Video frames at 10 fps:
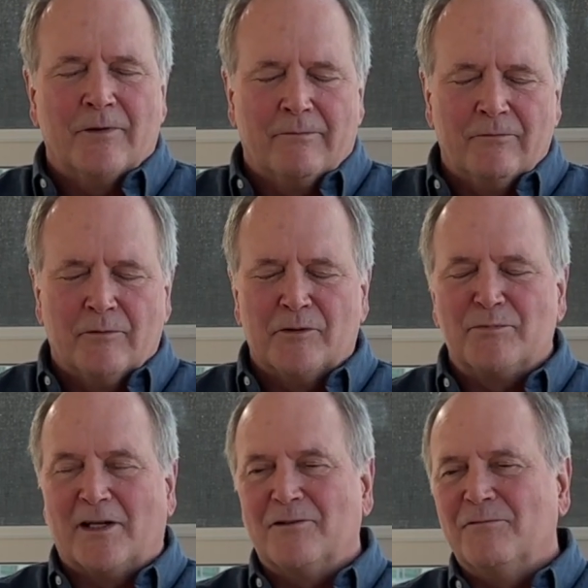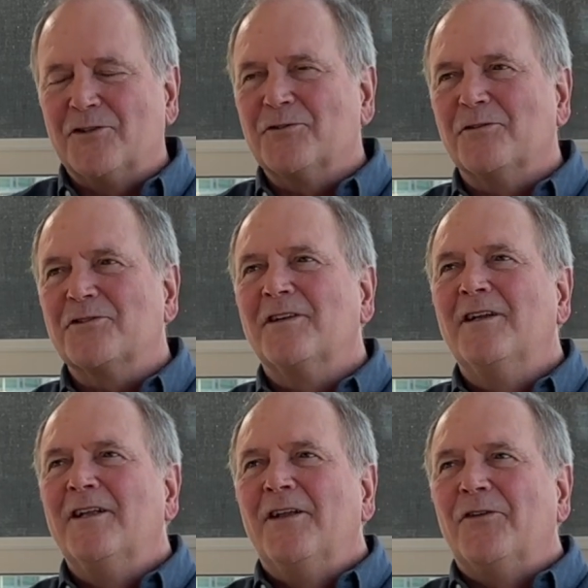with respect to research.
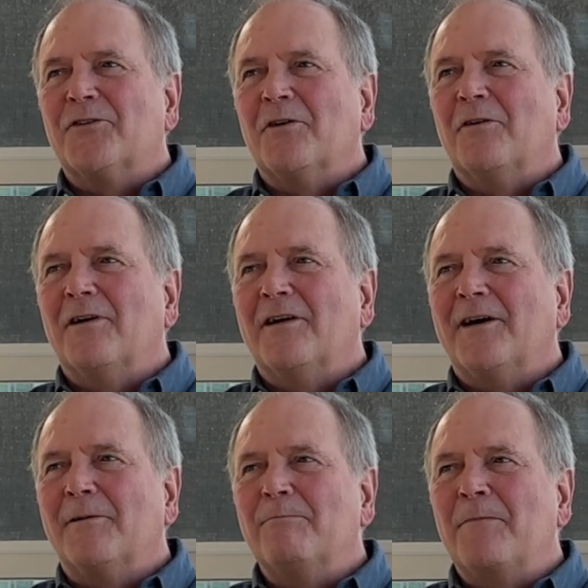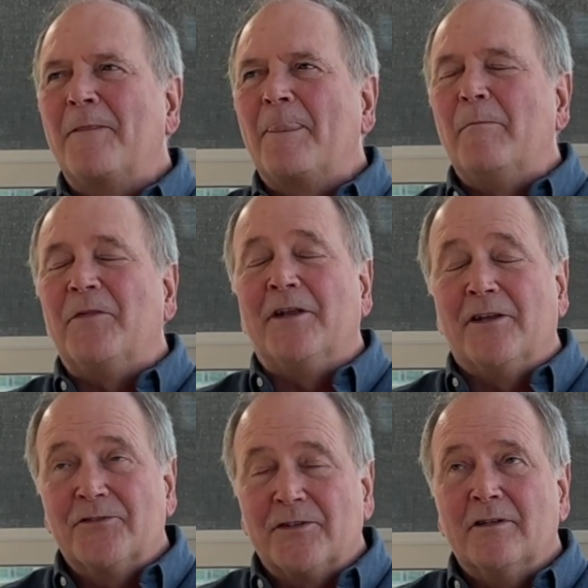So
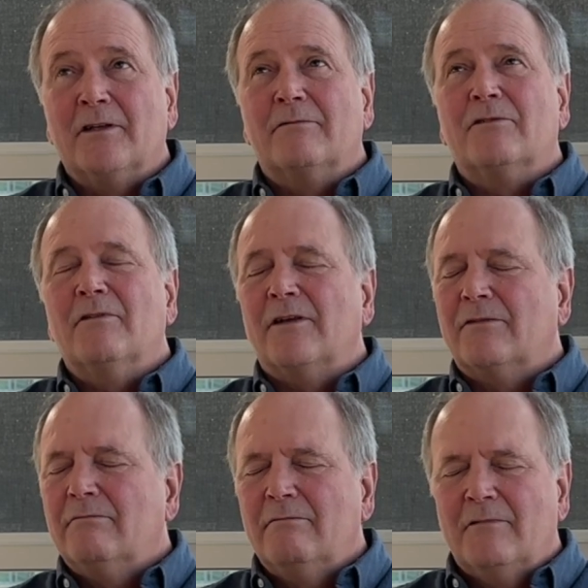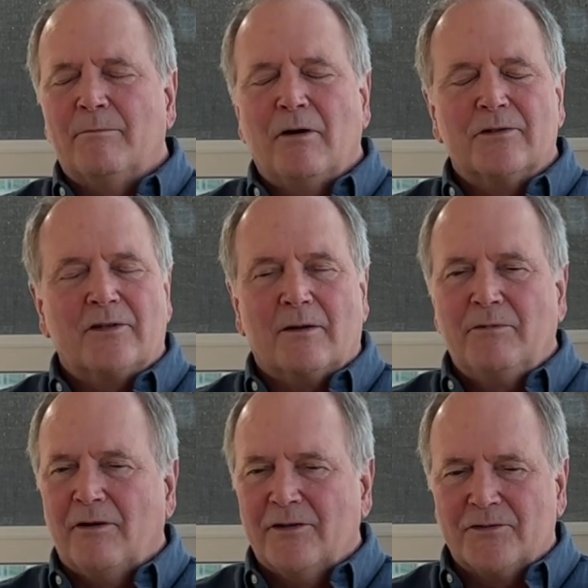the postdoc
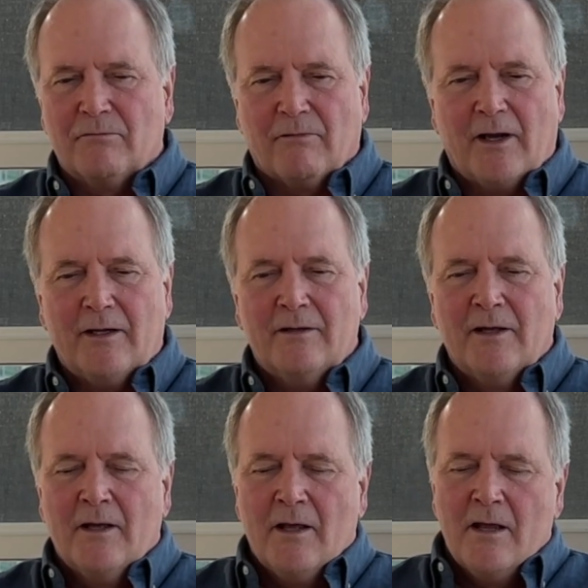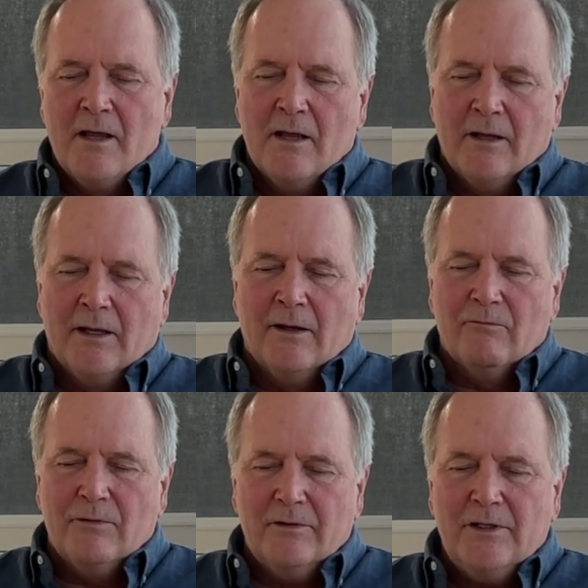period is great. It
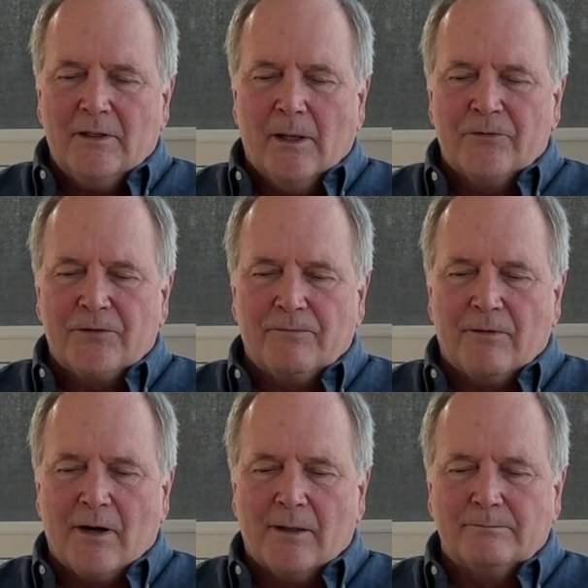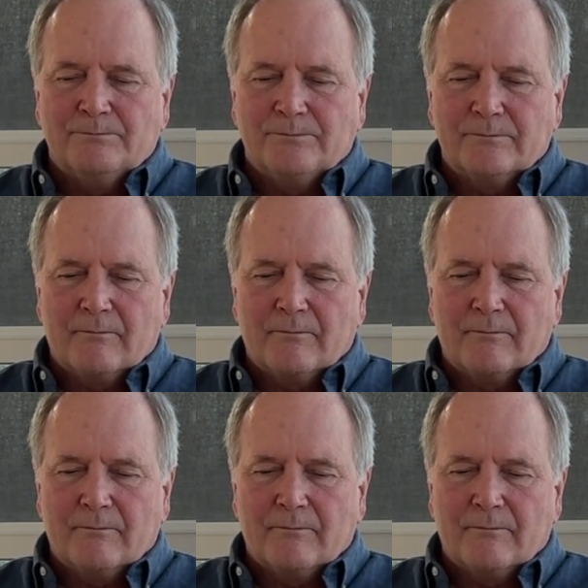really comes from